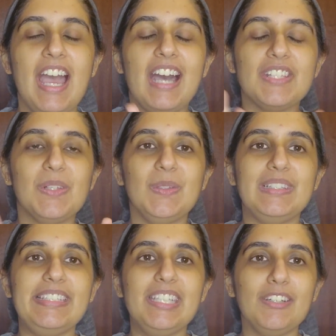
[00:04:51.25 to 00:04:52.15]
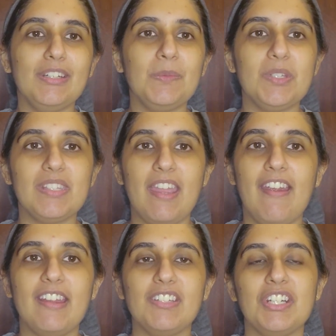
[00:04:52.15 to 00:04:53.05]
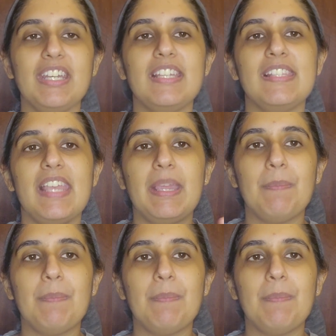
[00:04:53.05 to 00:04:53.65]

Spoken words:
So Lindy Greenwood's character is a